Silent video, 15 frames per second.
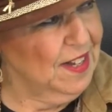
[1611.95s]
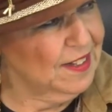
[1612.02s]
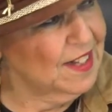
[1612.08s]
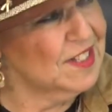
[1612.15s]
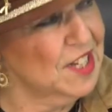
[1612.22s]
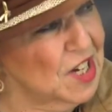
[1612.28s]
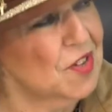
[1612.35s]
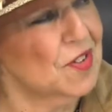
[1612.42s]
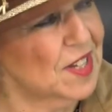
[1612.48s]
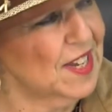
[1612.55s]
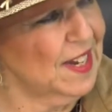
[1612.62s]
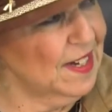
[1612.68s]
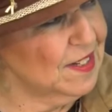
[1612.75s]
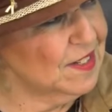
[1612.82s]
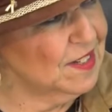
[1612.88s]
Let's hear the
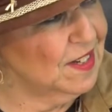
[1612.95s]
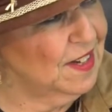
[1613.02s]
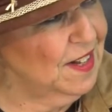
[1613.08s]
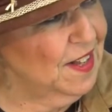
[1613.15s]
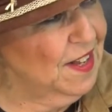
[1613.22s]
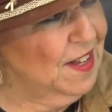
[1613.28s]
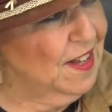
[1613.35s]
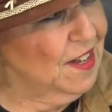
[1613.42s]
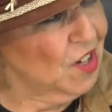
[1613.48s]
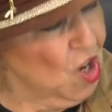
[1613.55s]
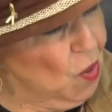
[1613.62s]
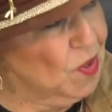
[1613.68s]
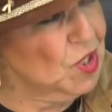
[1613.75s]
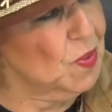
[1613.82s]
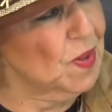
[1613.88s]
kids.
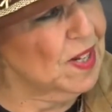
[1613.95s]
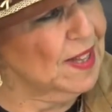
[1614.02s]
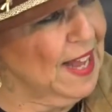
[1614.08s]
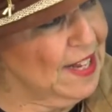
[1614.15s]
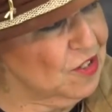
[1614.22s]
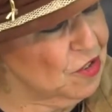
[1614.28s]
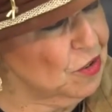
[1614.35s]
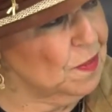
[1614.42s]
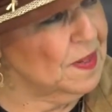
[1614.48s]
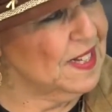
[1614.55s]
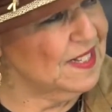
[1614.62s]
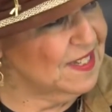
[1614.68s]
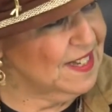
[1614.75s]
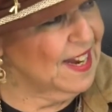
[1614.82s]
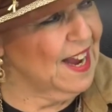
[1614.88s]
Go into a classroom
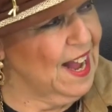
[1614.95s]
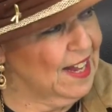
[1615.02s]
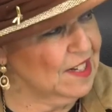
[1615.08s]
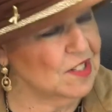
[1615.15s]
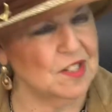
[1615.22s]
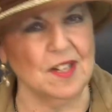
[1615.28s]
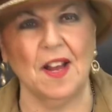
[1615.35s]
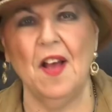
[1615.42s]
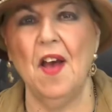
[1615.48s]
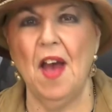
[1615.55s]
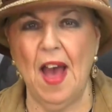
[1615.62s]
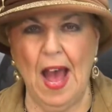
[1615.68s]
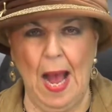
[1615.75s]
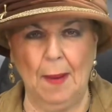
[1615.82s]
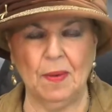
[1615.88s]
and say honestly,
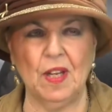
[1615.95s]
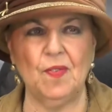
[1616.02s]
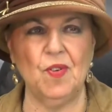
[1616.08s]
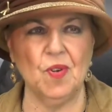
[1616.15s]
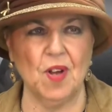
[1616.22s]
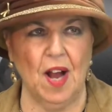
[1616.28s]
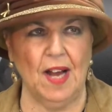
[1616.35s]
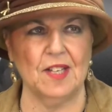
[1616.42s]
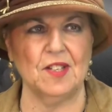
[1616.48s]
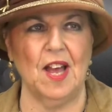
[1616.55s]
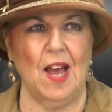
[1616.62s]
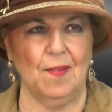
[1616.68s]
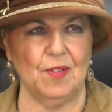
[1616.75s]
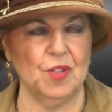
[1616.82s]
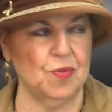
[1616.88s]
how many of you guys are
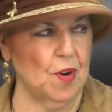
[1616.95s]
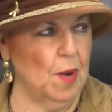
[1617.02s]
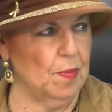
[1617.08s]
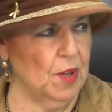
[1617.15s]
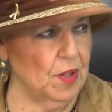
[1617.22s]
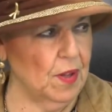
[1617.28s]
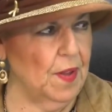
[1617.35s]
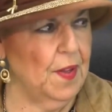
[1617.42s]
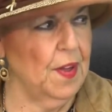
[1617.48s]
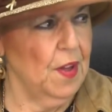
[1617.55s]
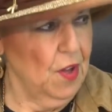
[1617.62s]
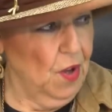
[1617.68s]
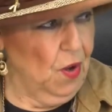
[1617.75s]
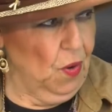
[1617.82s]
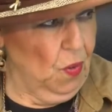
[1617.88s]
having trouble
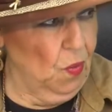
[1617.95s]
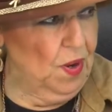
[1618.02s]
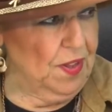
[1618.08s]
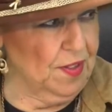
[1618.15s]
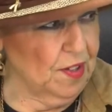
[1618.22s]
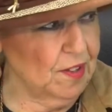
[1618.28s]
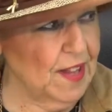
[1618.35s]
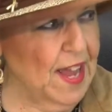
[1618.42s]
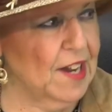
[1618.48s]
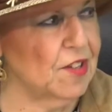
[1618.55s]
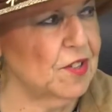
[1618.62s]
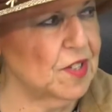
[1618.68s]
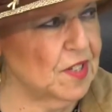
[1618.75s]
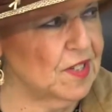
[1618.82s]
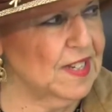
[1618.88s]
with the
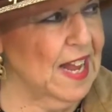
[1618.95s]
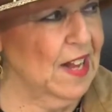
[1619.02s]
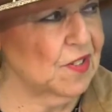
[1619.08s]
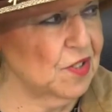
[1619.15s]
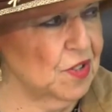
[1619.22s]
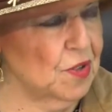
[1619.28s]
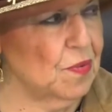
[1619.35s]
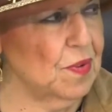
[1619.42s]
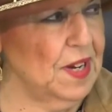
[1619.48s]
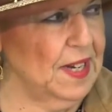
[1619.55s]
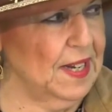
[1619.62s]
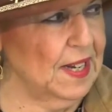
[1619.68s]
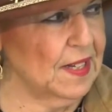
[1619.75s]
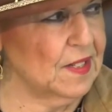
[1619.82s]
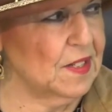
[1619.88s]
letters, the sounds, and the
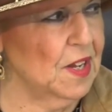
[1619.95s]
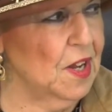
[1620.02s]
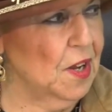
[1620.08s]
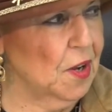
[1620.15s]
readings?